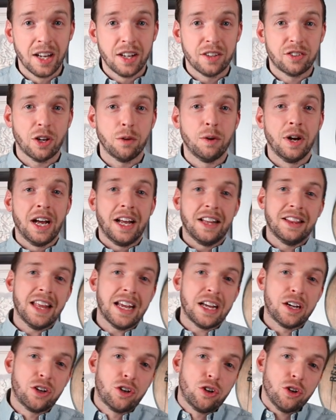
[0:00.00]
So
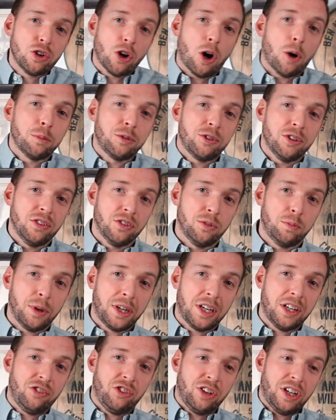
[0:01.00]
they're good options
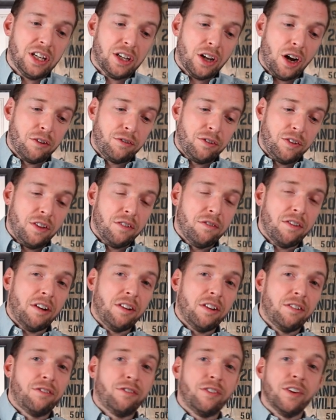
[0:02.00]
because you can go from the
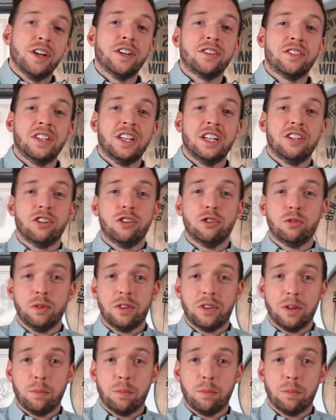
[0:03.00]
very first editions with